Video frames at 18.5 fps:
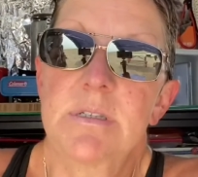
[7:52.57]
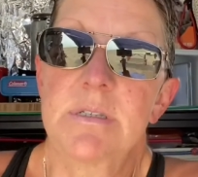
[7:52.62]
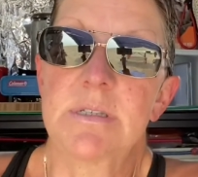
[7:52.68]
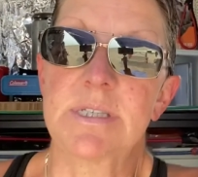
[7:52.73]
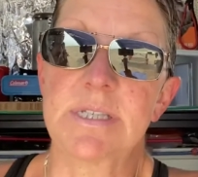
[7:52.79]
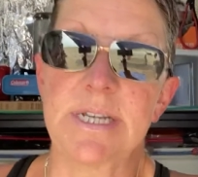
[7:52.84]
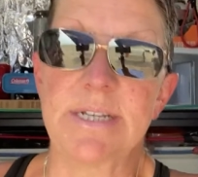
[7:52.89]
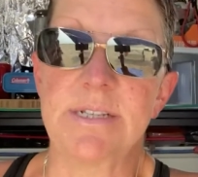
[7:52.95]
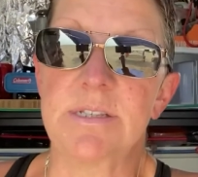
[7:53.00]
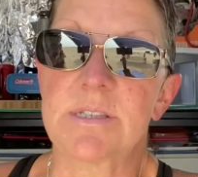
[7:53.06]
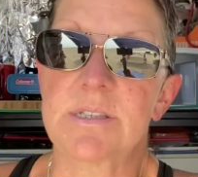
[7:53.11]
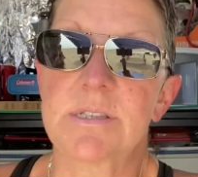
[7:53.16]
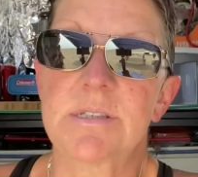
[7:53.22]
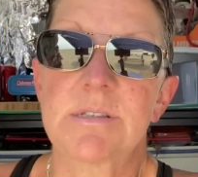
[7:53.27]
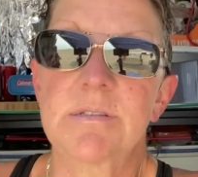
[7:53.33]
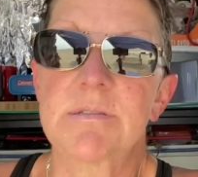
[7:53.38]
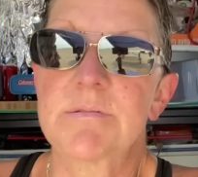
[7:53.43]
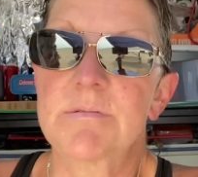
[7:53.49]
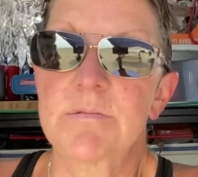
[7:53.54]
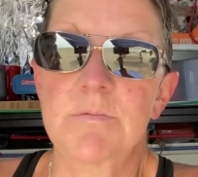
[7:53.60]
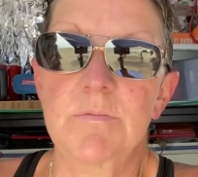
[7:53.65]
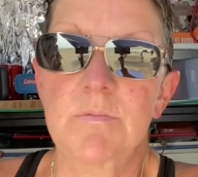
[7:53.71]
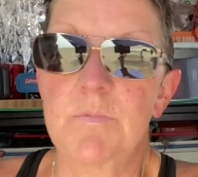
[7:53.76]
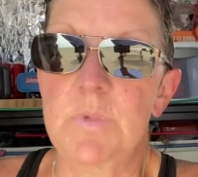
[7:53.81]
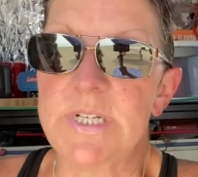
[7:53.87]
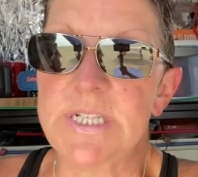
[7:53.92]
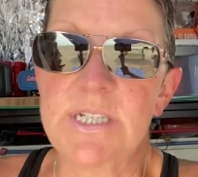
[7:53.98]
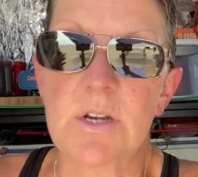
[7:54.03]
since
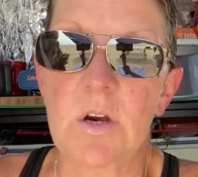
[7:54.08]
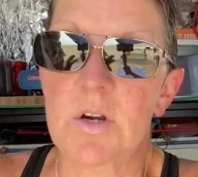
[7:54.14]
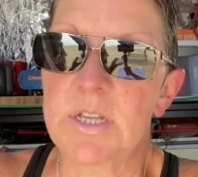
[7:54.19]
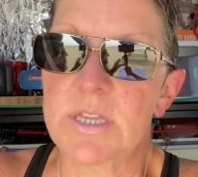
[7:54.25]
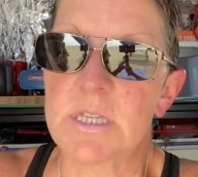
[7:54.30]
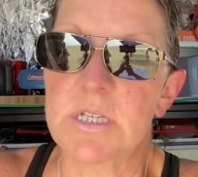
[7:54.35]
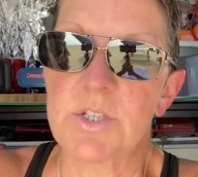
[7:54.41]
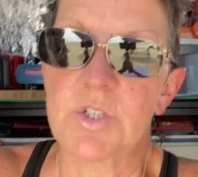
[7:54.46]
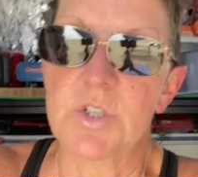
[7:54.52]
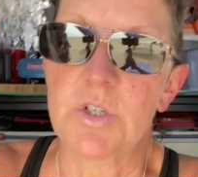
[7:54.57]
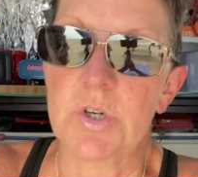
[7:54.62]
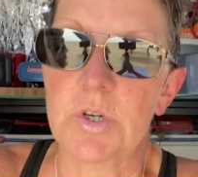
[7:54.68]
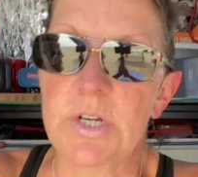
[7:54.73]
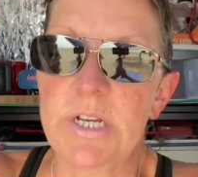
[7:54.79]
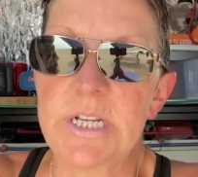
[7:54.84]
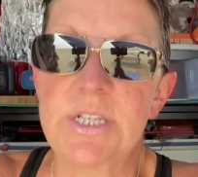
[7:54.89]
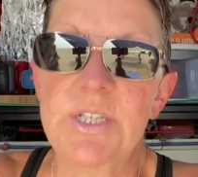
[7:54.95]
we started this journey.